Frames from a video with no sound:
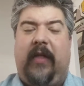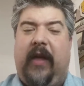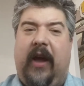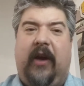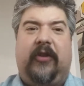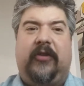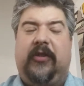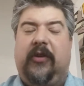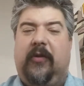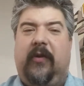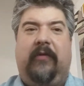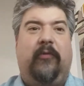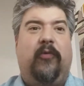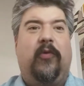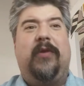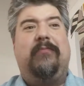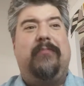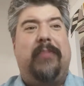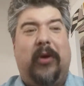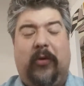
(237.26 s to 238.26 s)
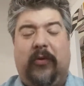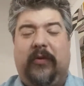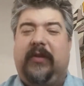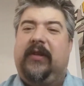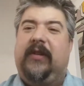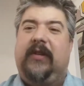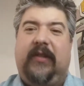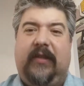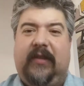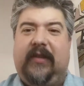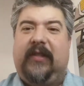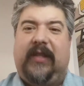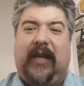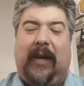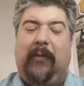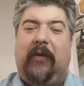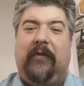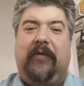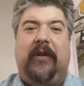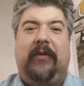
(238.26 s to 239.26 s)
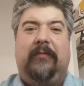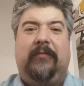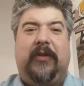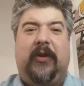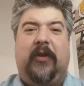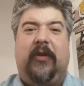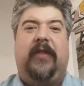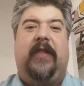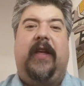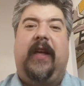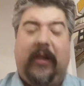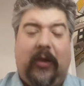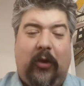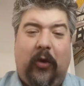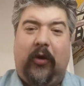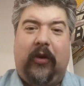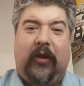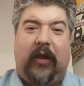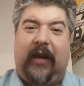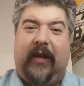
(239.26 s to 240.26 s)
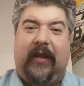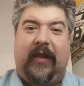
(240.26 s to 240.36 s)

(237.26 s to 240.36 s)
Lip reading: They also have rebuilt some of them so that they look